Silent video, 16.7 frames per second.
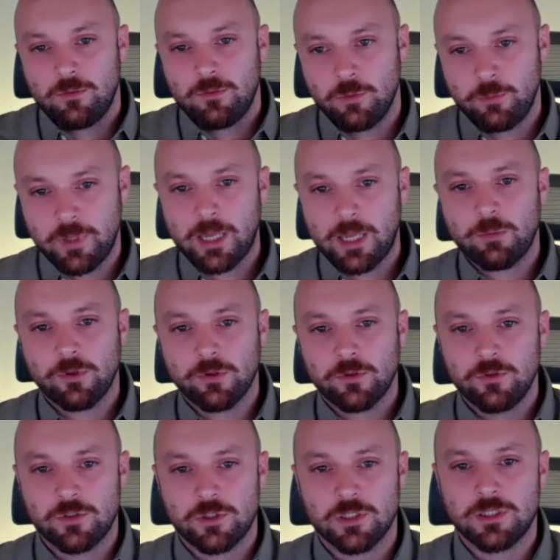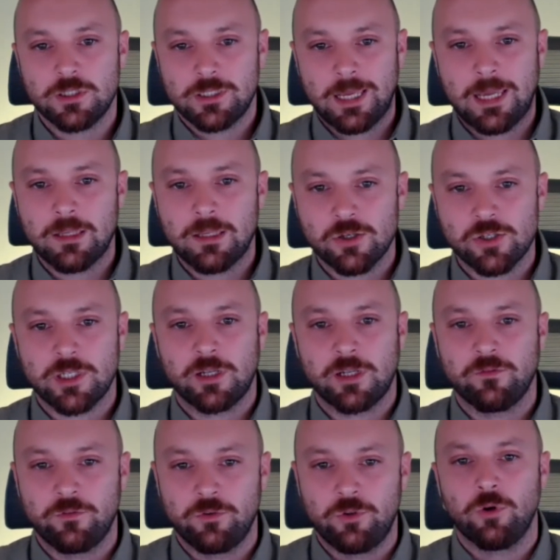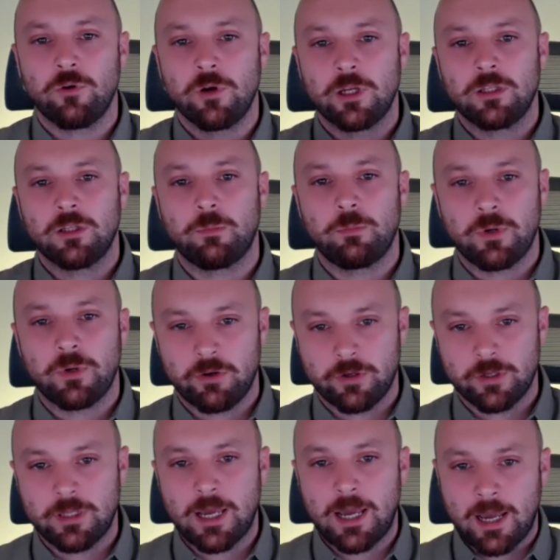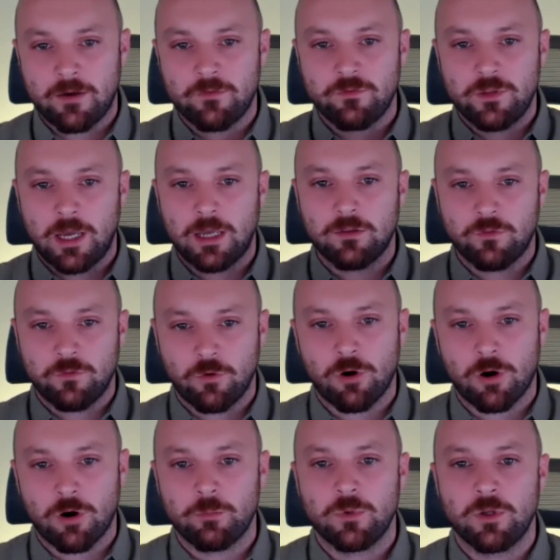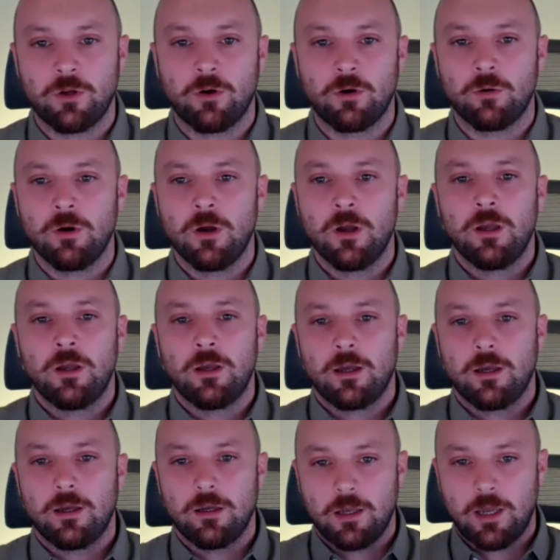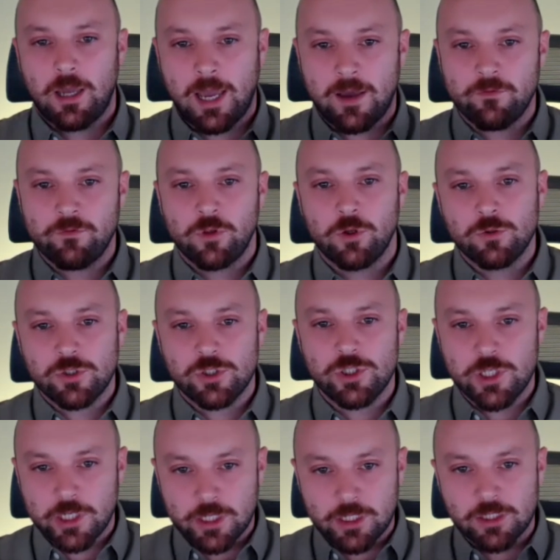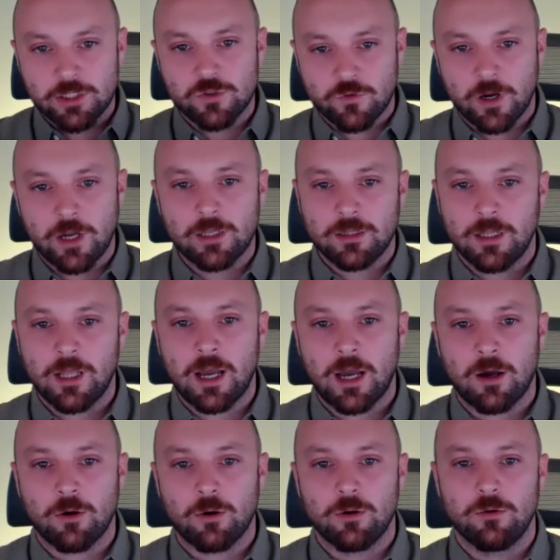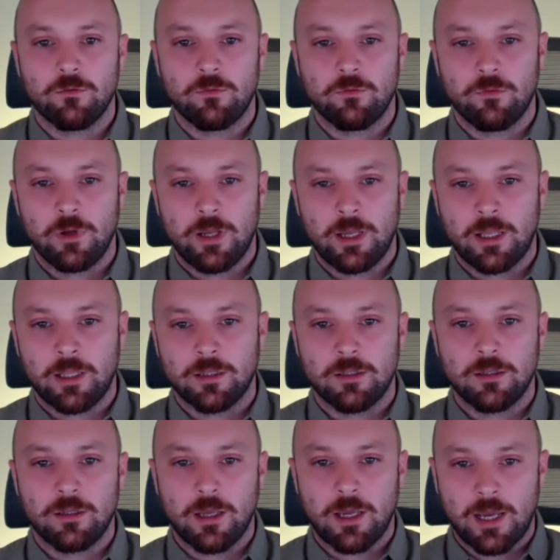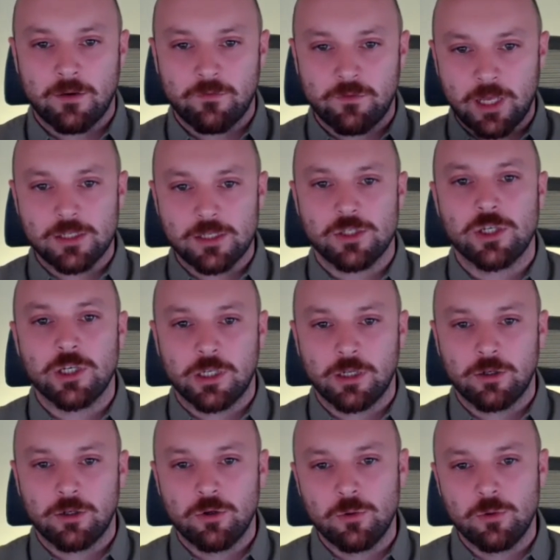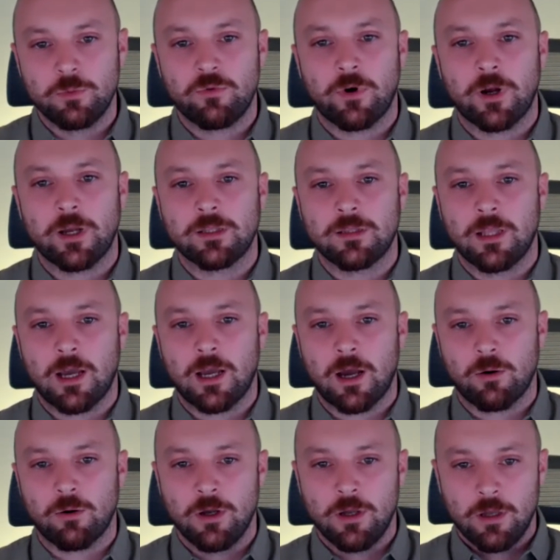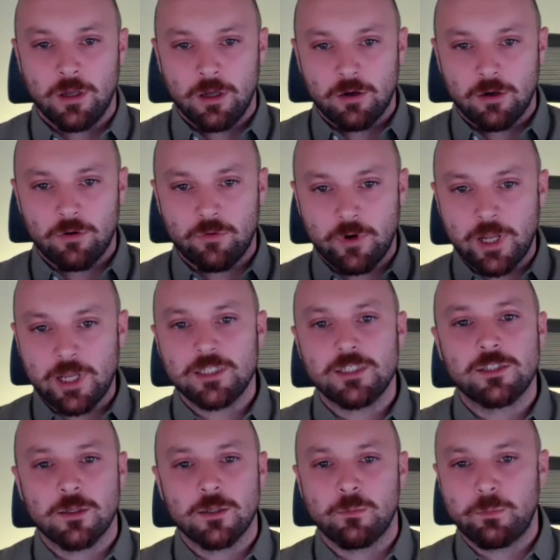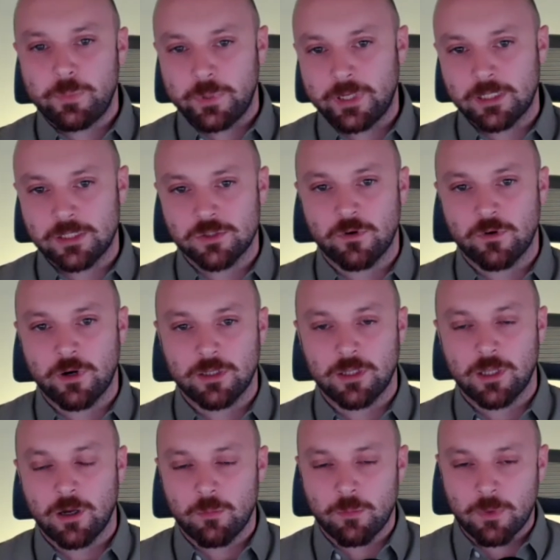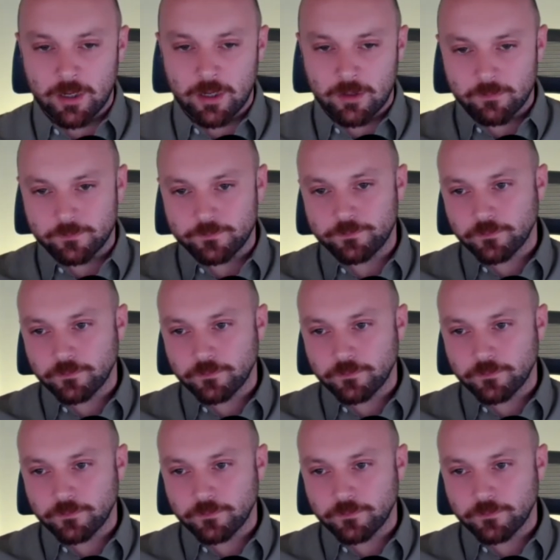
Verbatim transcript: to be able to sustain yourself during the period, have that farm, you know, have those chickens right now and have that chicken coop right now, raise some pigs right now. My,